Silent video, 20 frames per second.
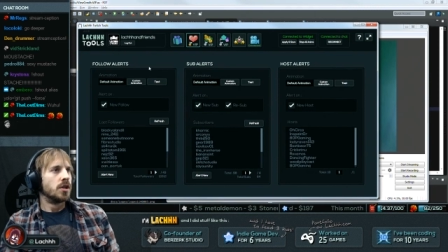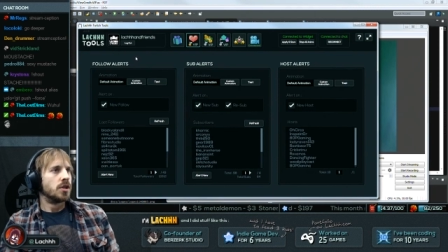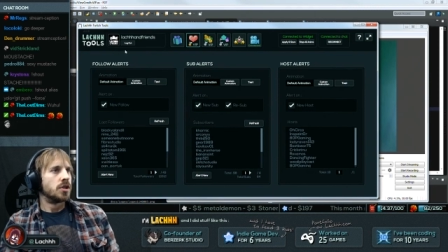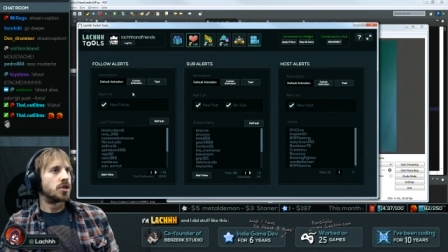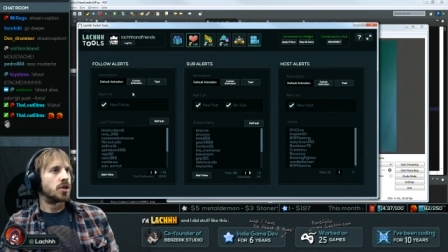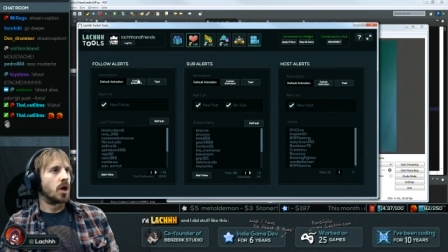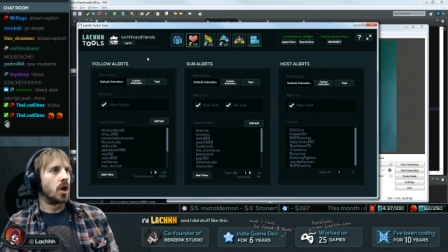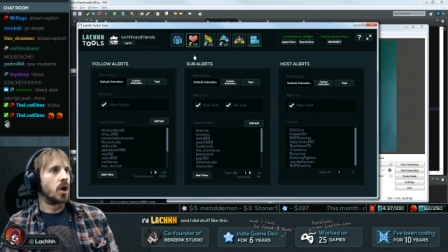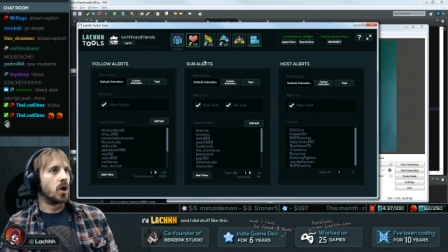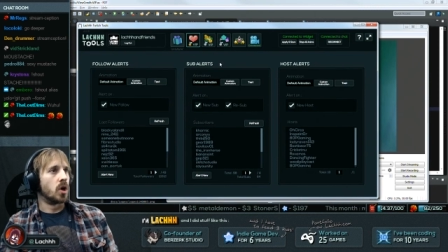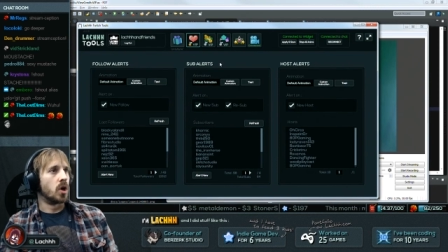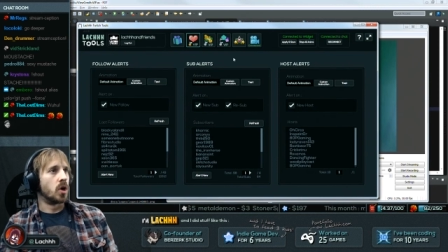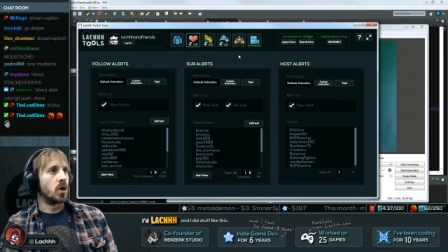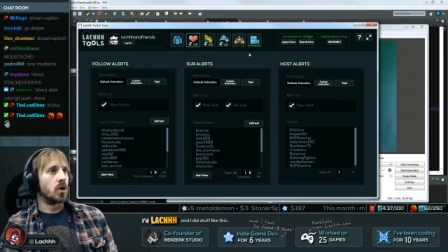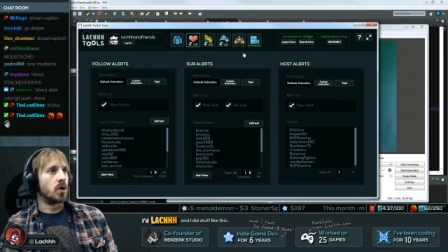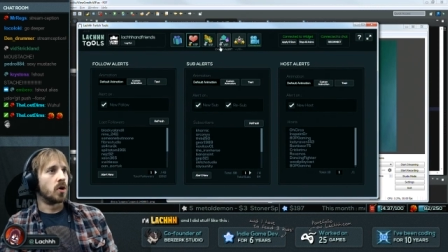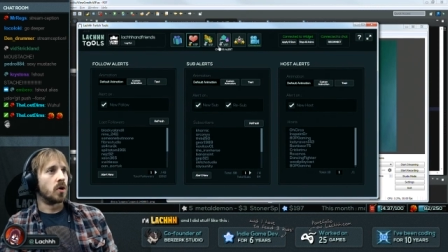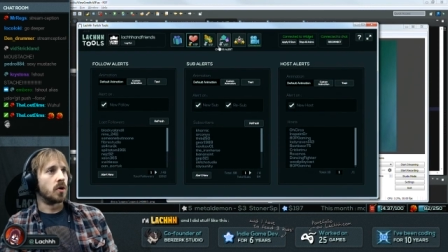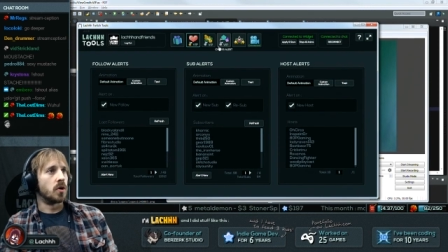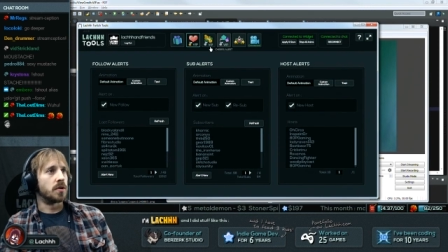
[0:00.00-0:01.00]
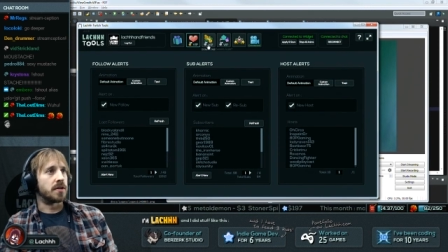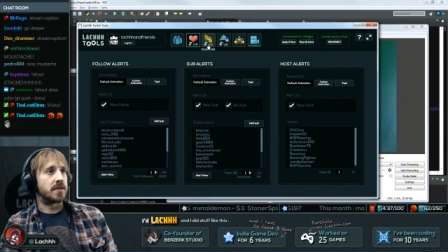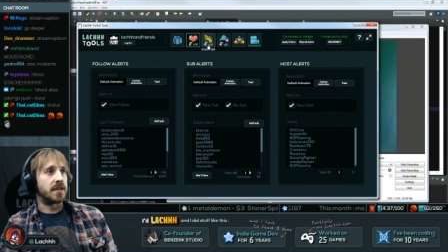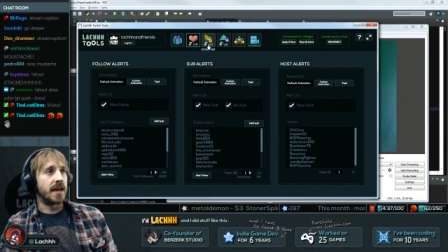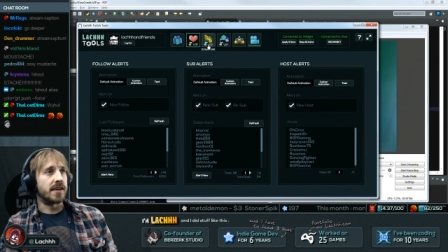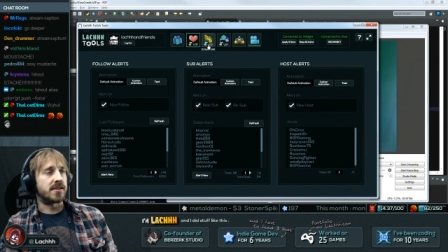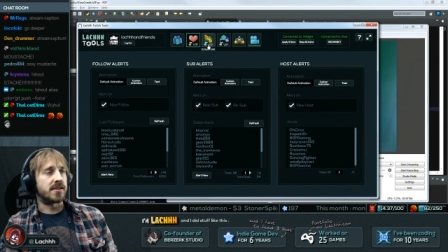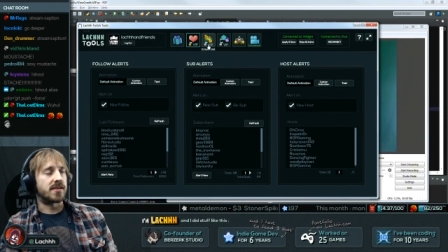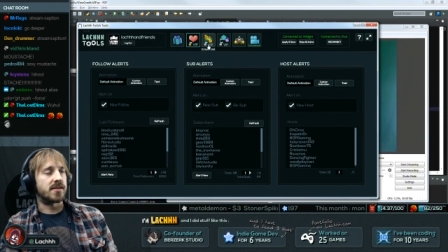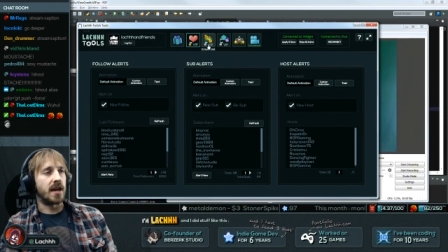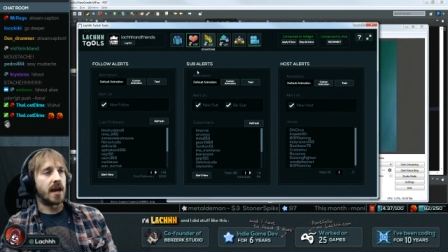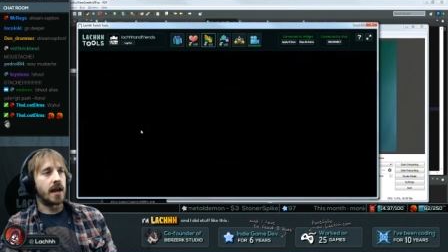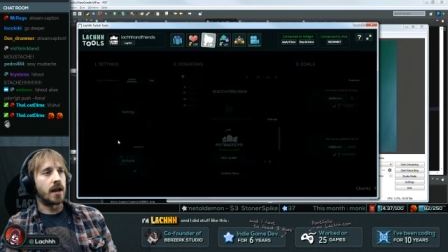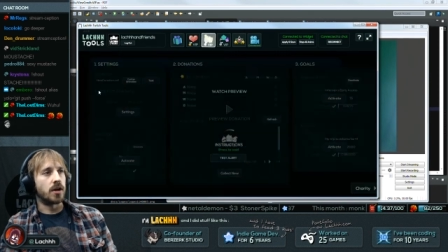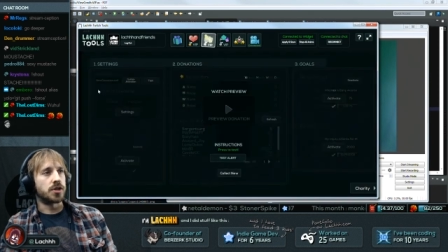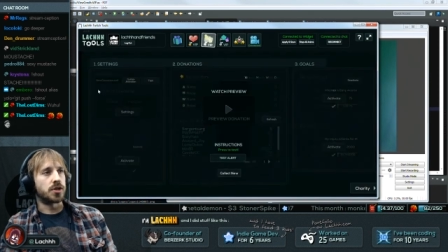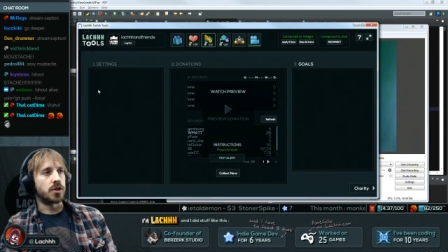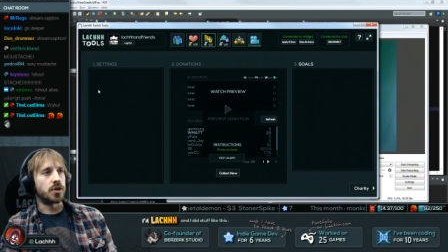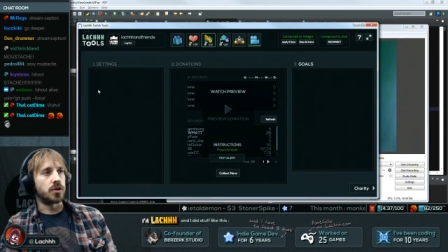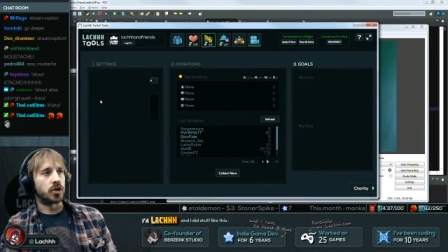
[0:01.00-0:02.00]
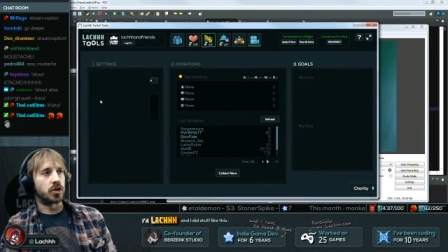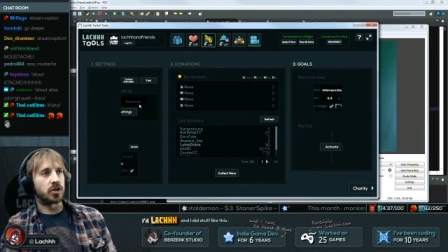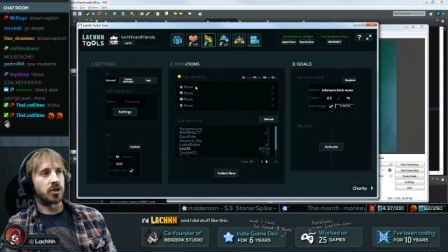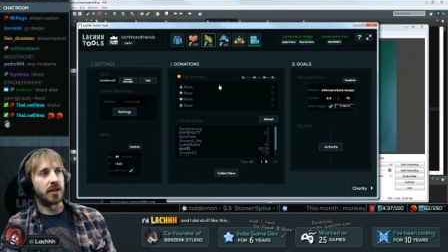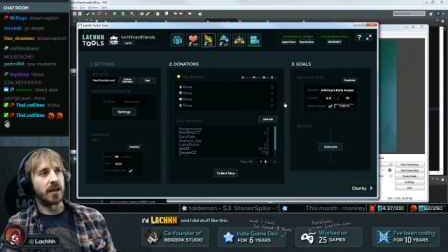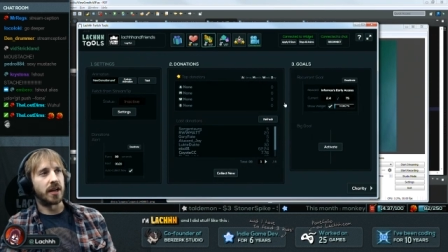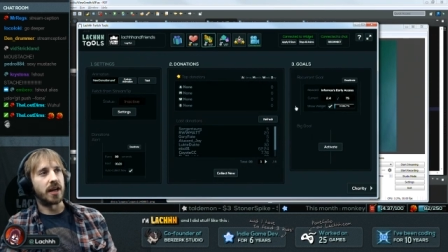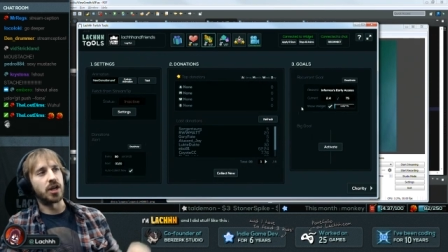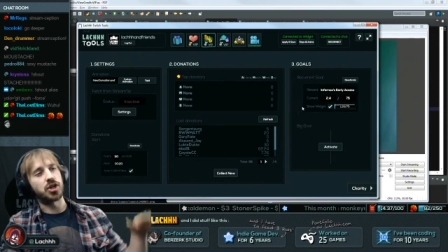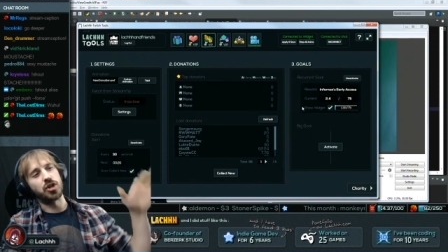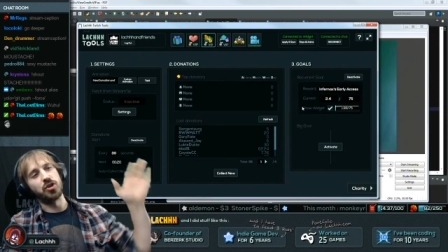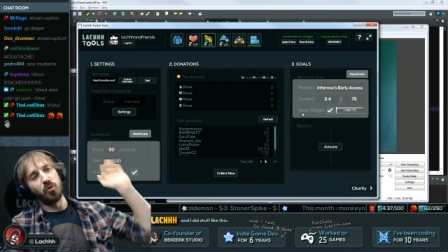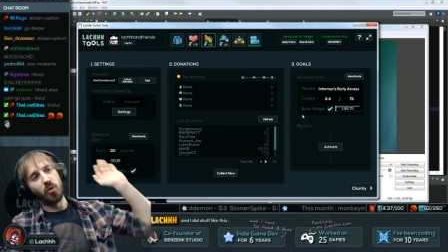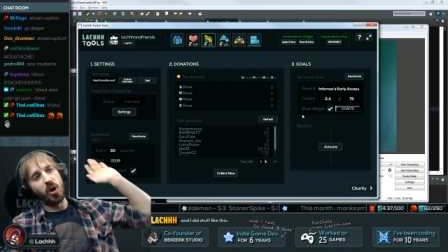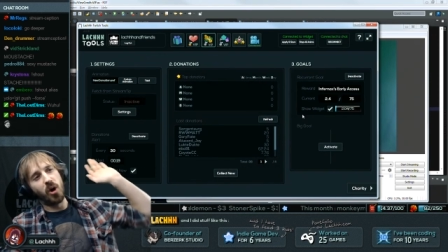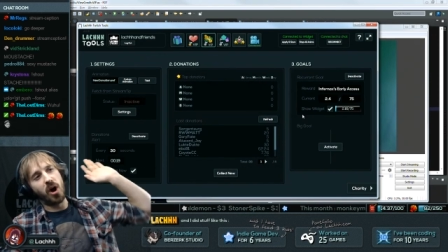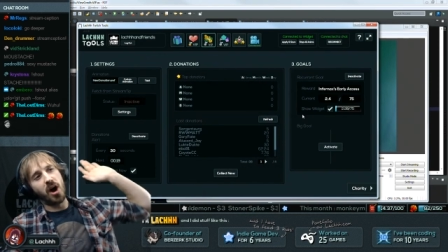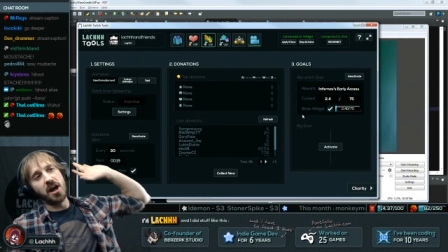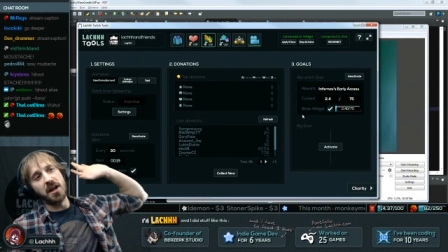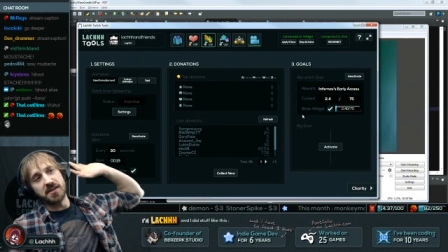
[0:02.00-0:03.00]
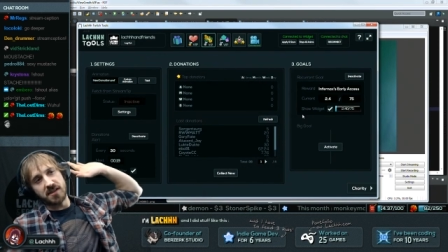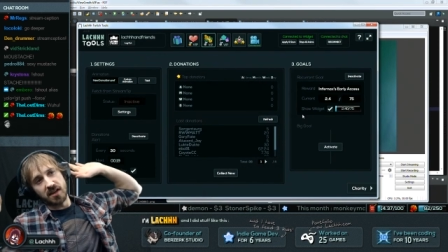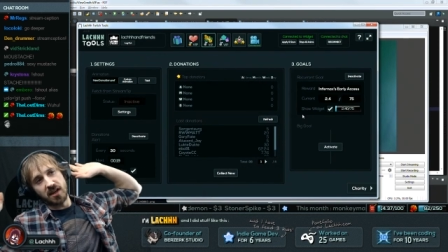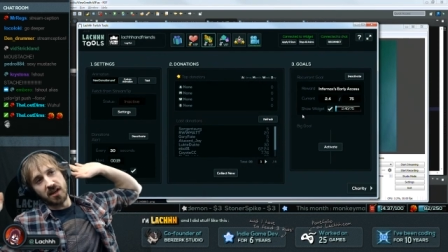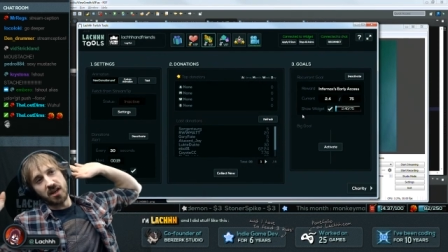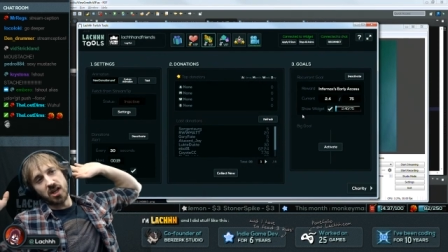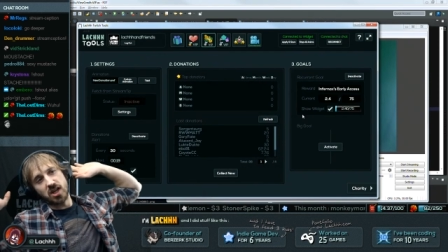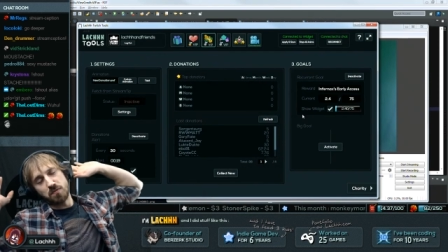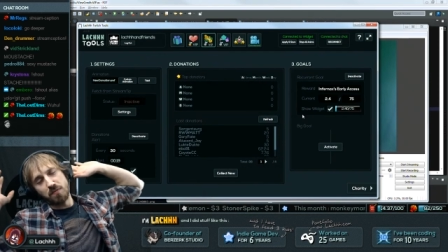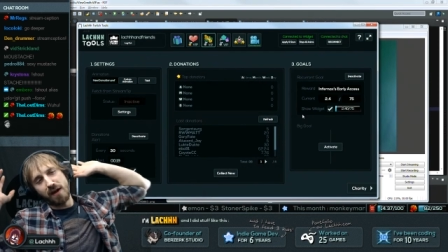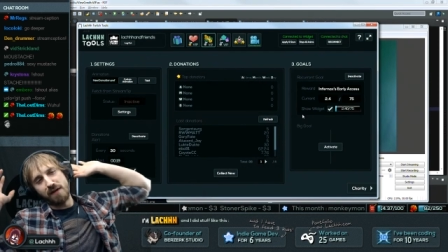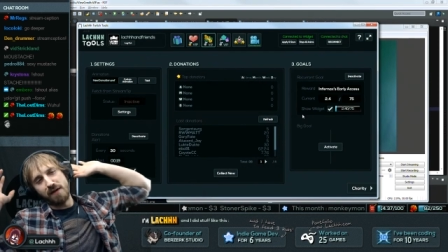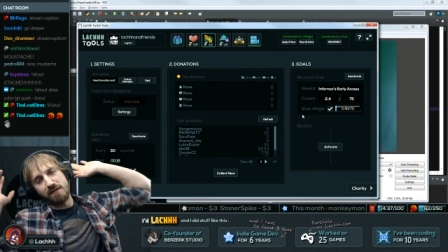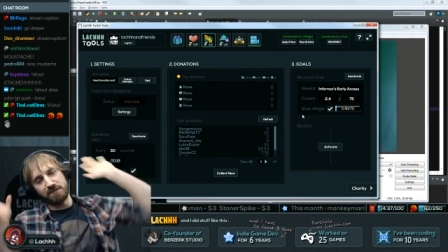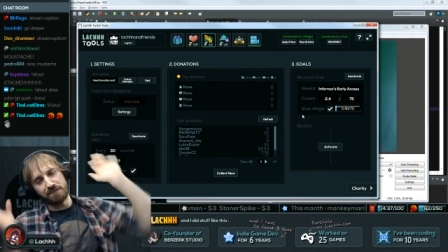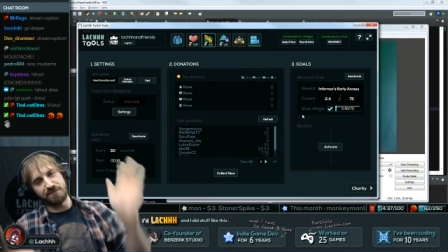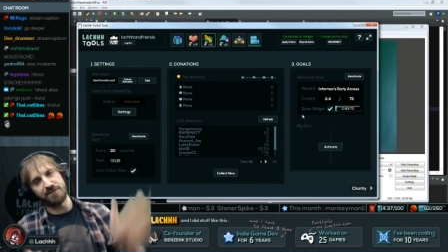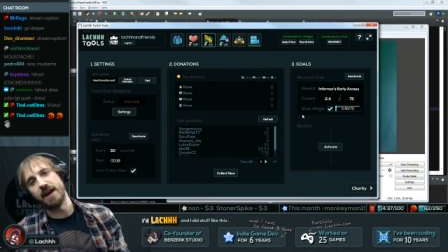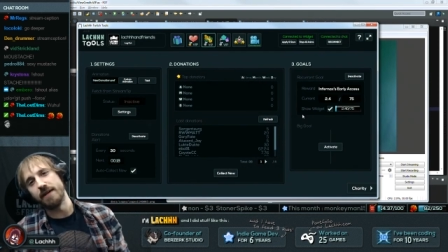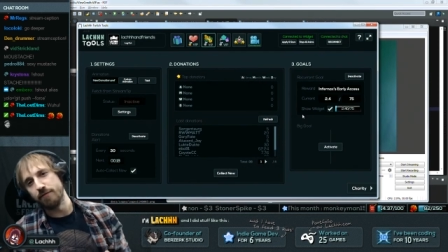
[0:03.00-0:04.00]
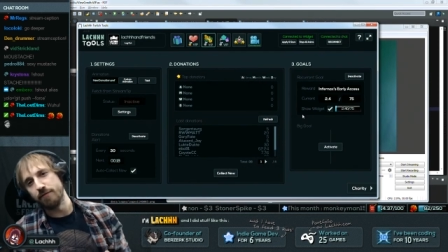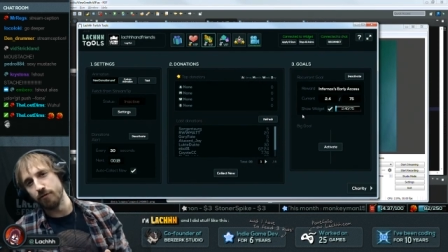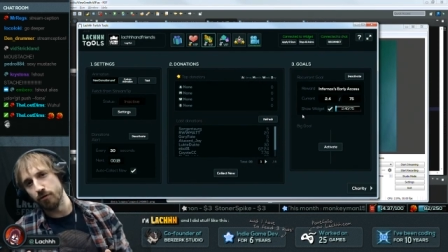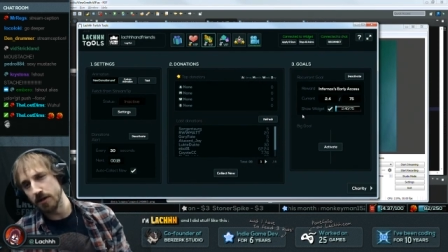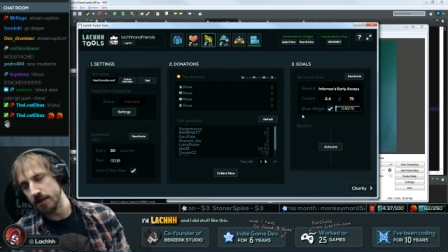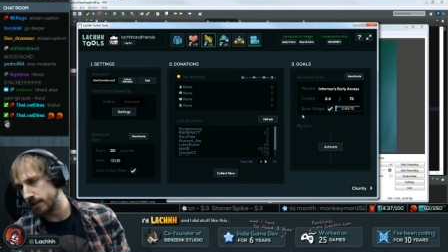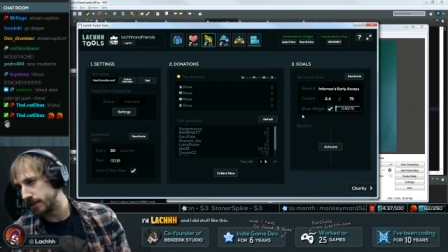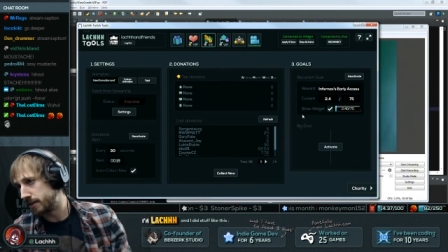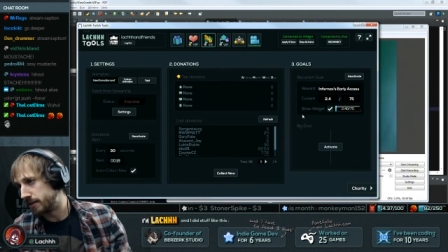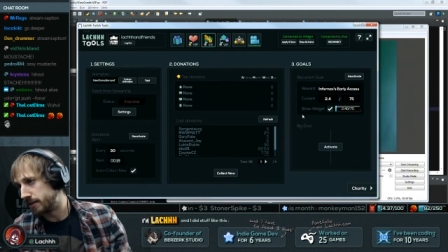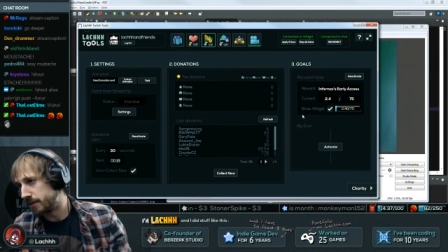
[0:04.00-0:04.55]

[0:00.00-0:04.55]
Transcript: So this and also the donation ones is my favorite.